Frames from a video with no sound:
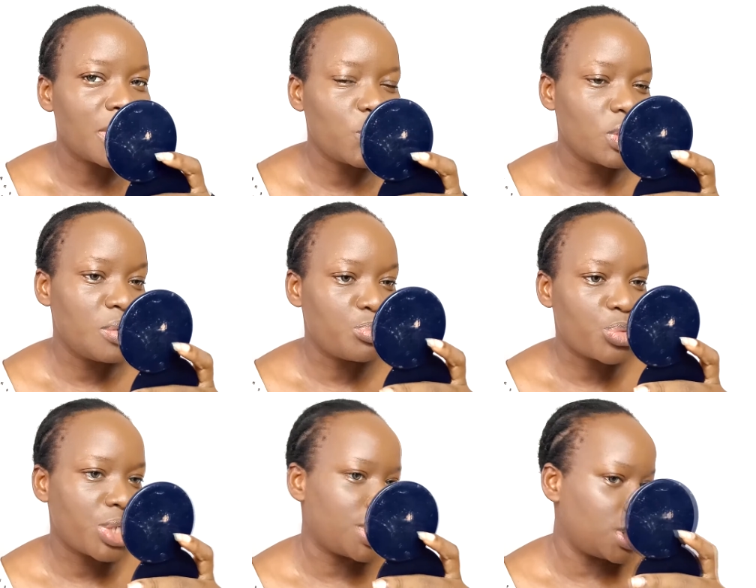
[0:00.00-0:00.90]
actually
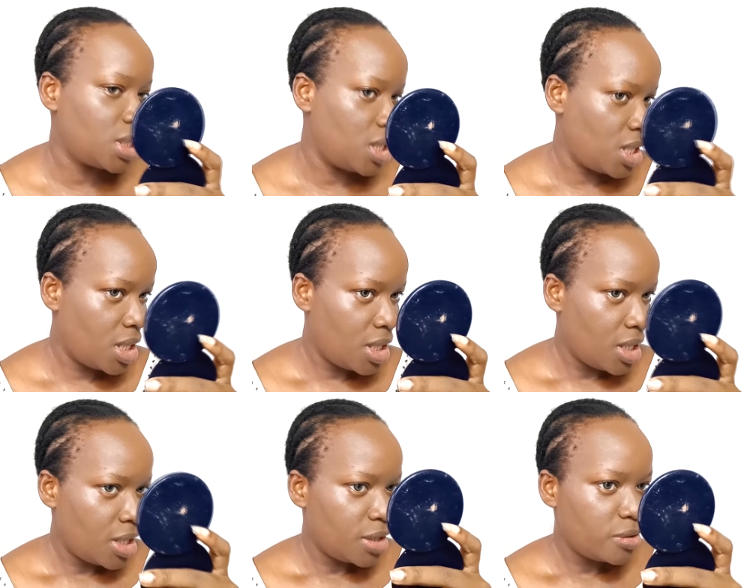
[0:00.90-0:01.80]
impressed.
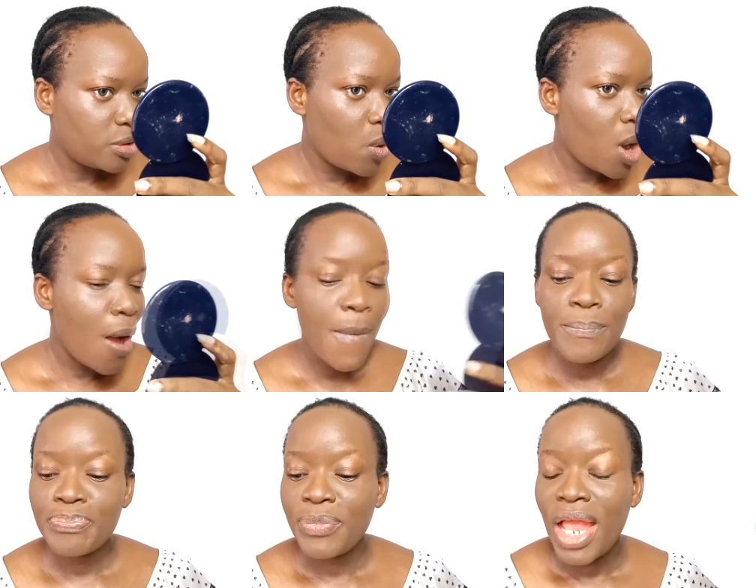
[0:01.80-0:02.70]

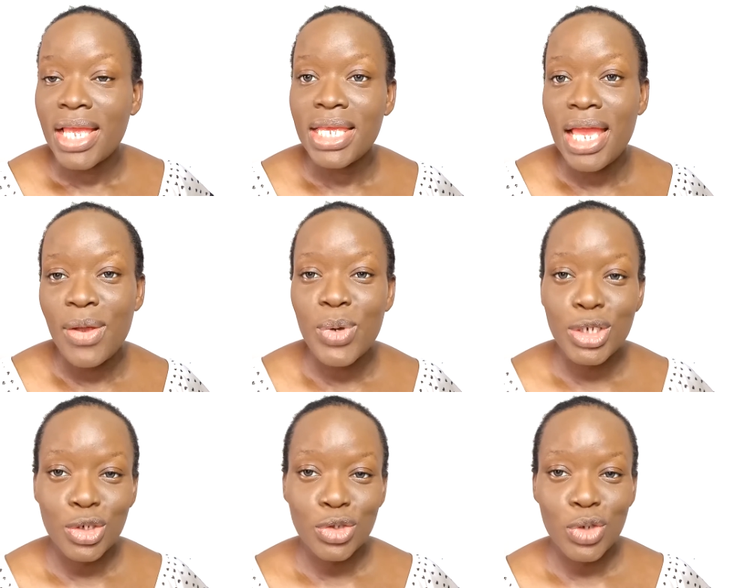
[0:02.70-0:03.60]
So yeah, we're
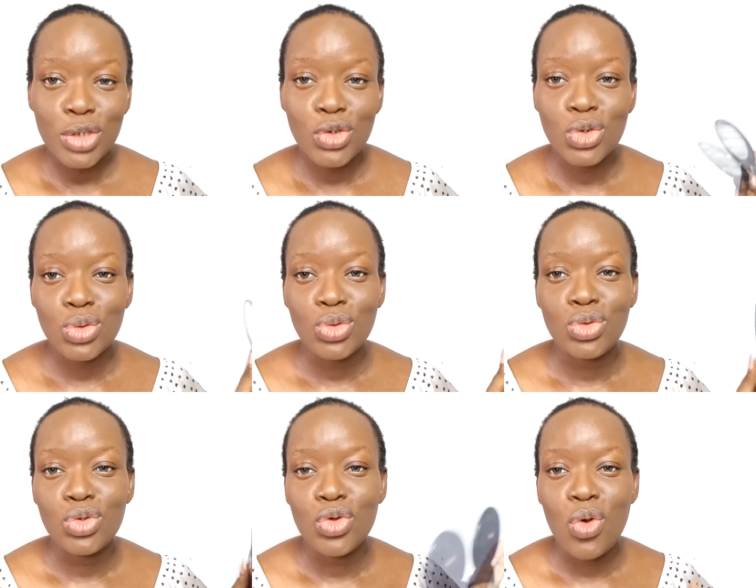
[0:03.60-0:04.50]
just going
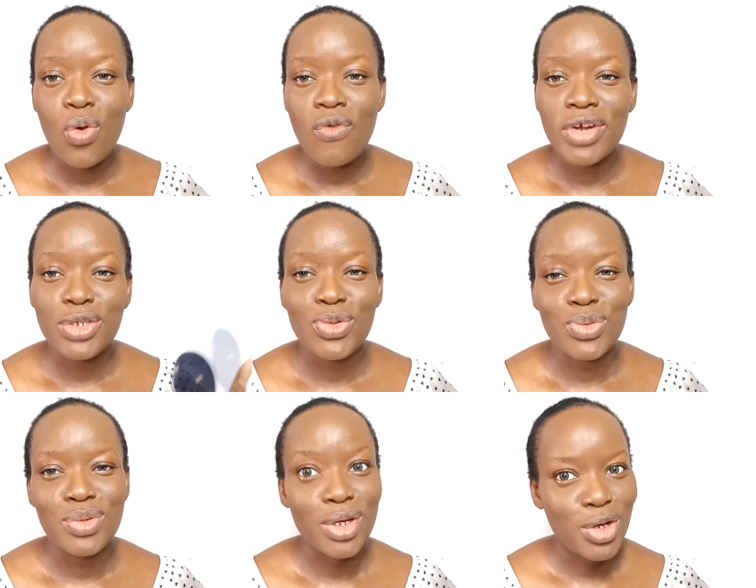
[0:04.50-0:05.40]
to go over
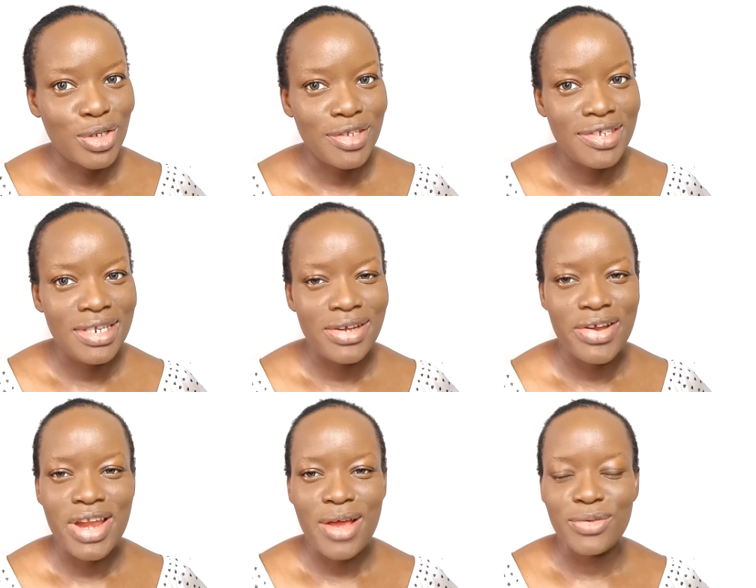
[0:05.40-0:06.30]
to the
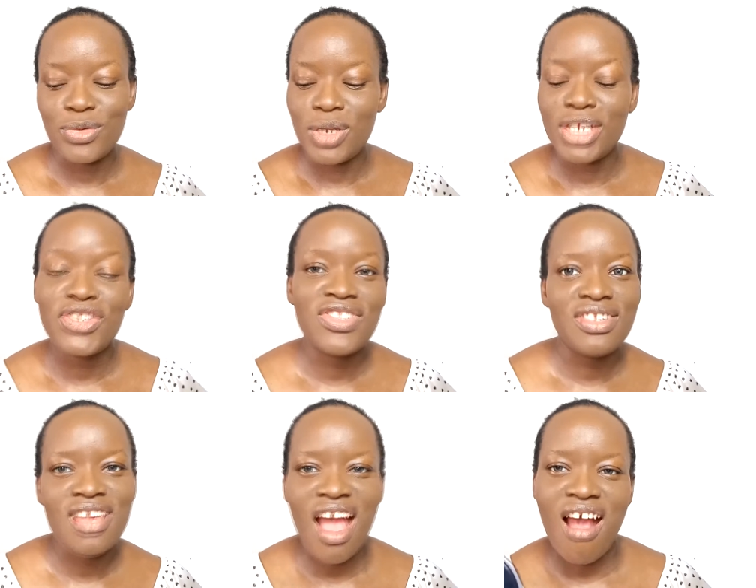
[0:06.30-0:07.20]
concealer now. So let's
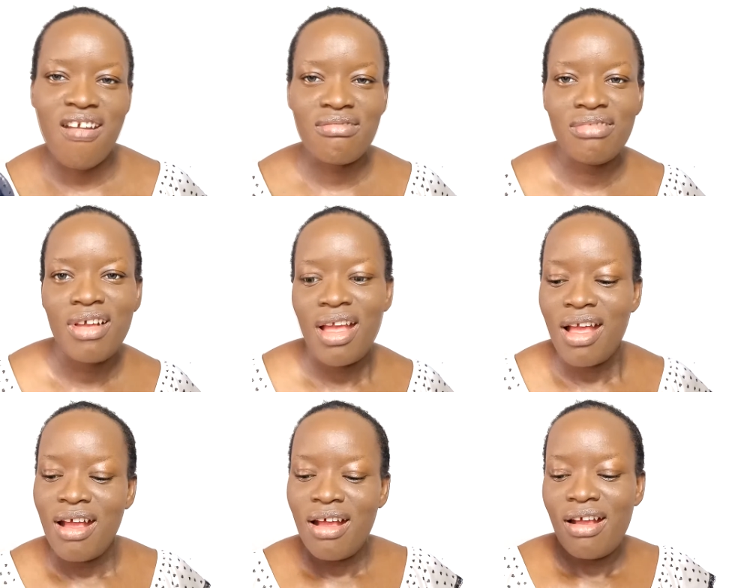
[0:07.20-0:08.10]
see how
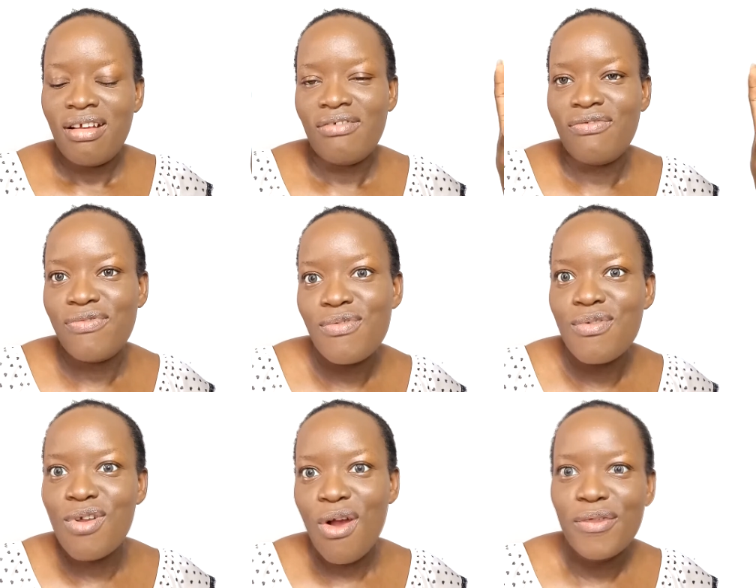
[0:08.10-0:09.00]

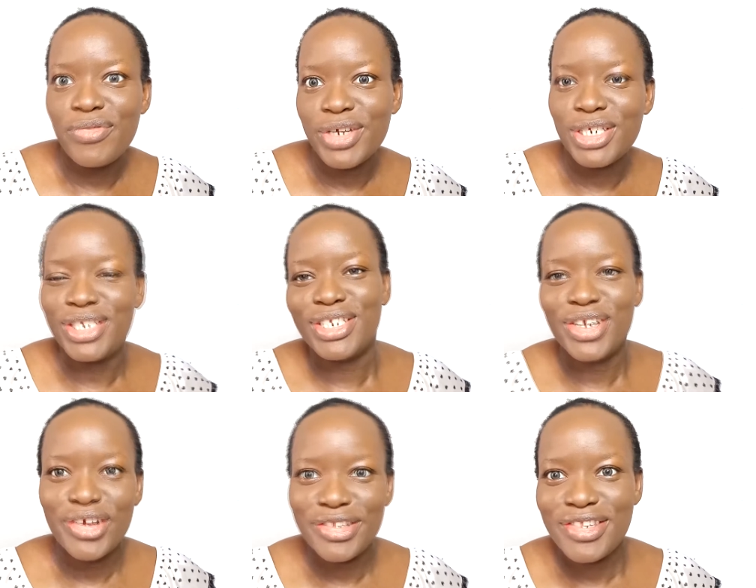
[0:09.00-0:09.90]
full coverage the
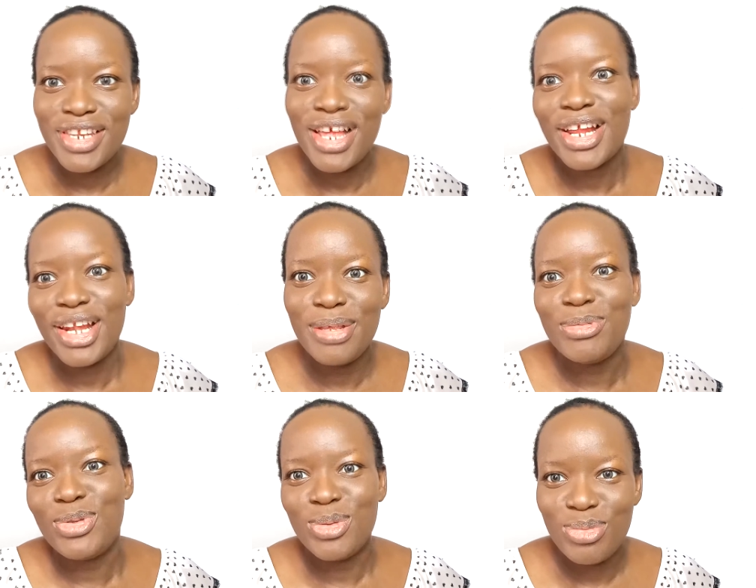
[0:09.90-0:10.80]
concealer
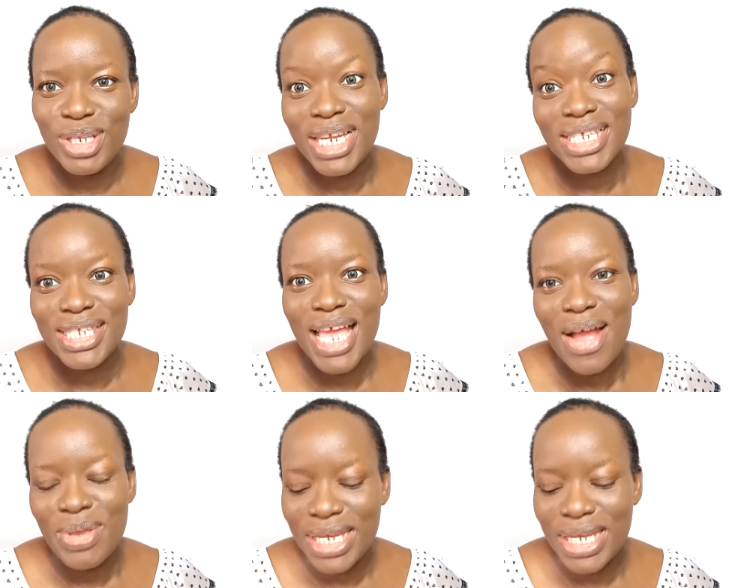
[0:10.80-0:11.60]
claims to be. Let's see how it